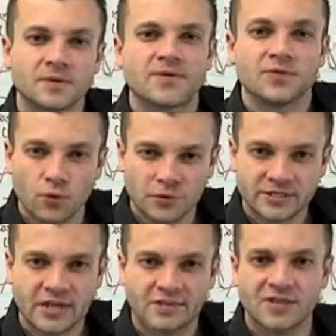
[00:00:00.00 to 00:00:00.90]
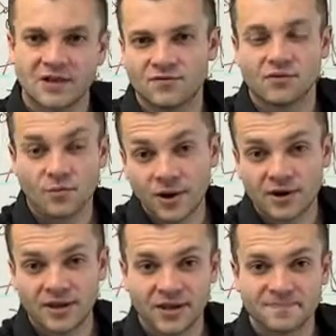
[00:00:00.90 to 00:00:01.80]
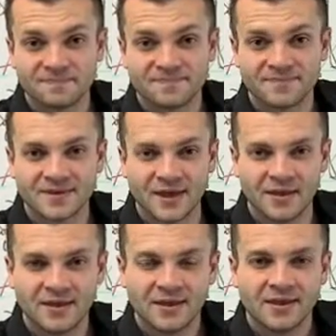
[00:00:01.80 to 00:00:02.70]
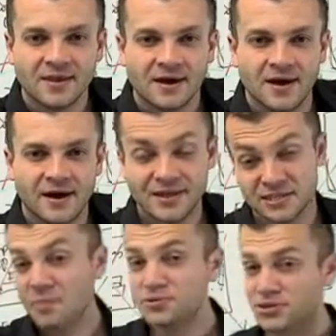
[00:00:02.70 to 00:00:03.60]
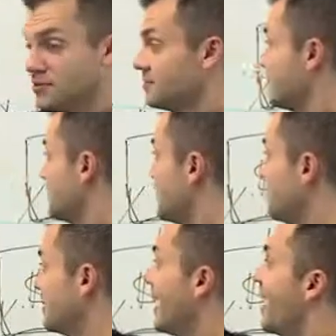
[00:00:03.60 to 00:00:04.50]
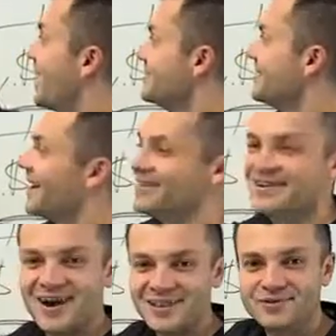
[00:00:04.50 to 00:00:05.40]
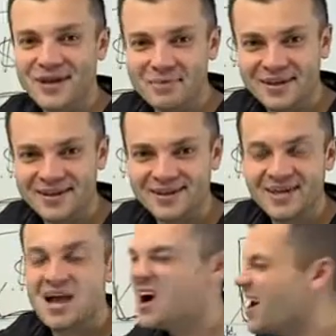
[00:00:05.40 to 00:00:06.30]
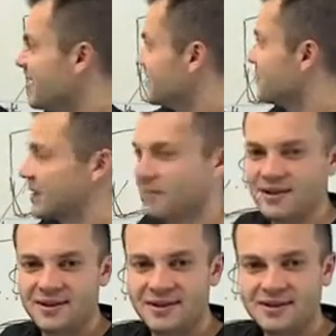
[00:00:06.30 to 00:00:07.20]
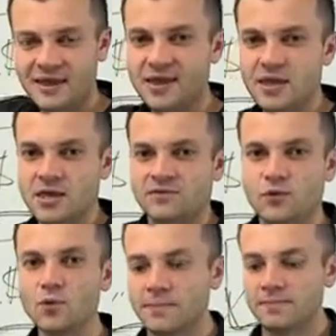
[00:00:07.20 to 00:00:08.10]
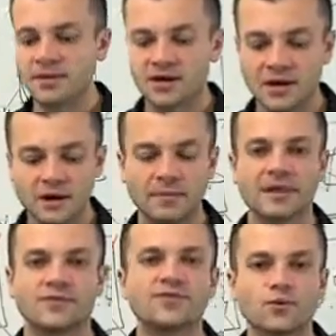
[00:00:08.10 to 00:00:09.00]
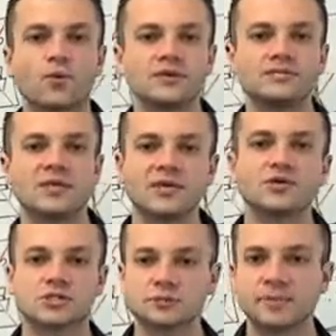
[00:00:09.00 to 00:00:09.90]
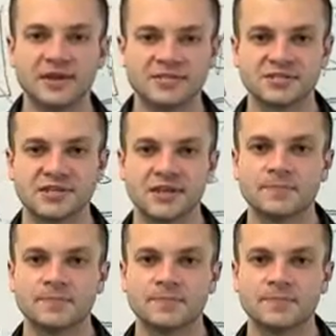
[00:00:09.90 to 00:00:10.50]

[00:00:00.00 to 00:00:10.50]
authoritative level of marketing, okay? It's optional, but highly, highly, highly recommended. Highly recommended, okay? If you want to become an authority in your space,